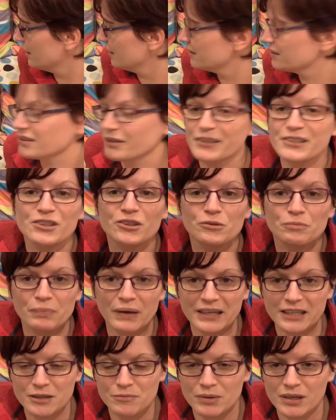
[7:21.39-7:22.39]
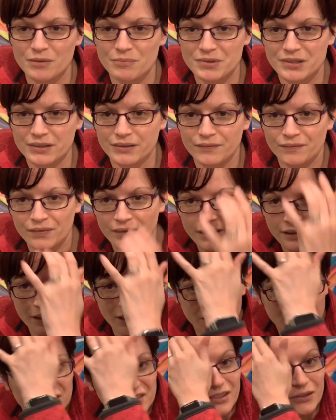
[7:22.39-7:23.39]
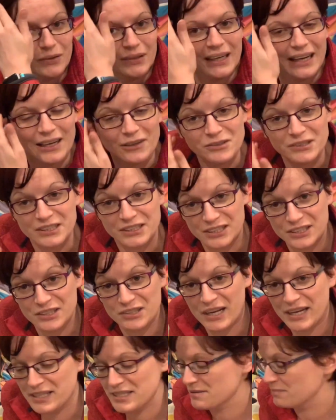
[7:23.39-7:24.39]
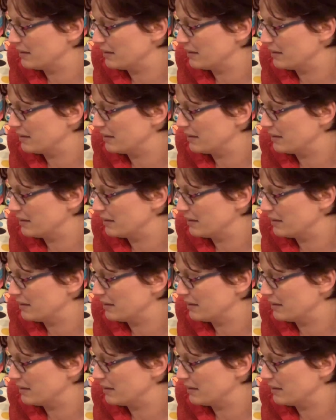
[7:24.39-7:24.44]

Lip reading: So it's a good backup option. So how do you disguise